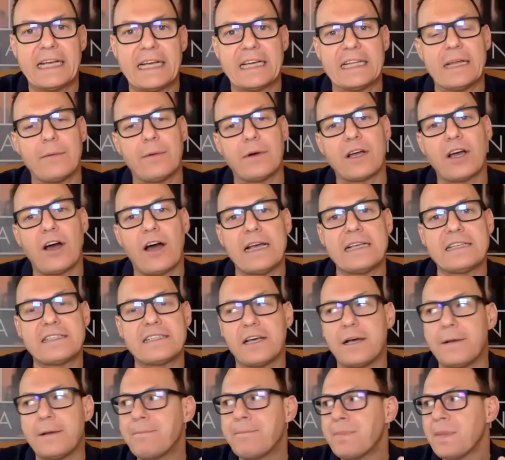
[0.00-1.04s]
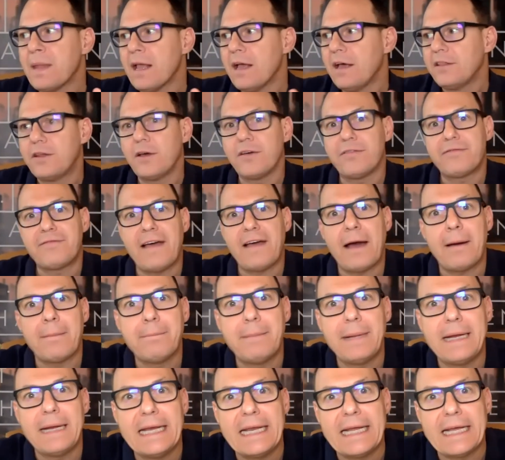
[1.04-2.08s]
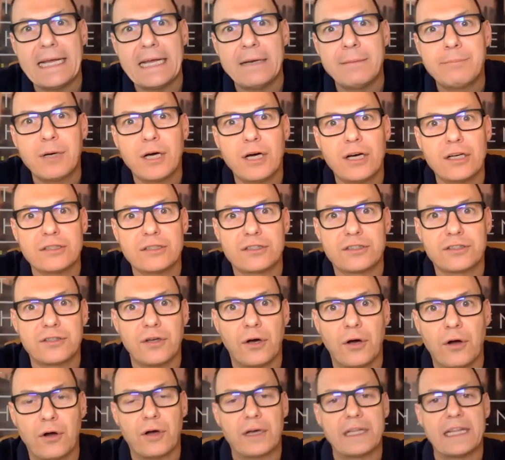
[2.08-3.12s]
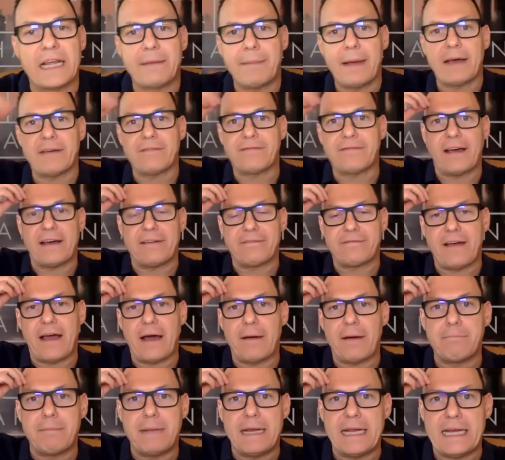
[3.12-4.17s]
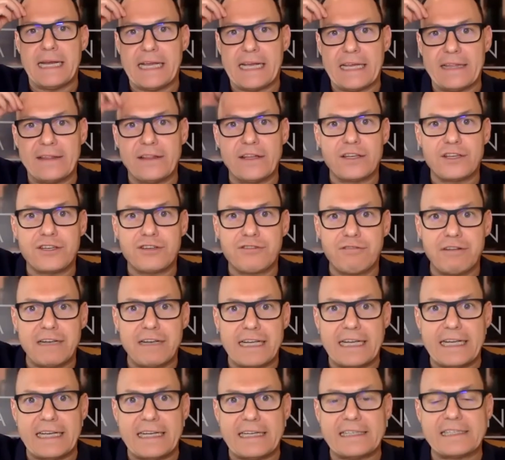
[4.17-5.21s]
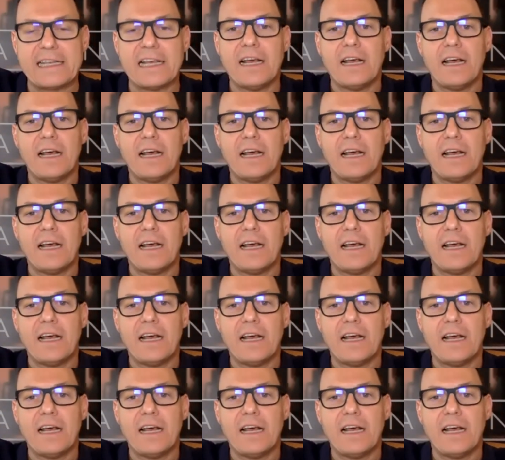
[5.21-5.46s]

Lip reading: And there were guys that found meaning in birdsong, and they found meaning in the trees,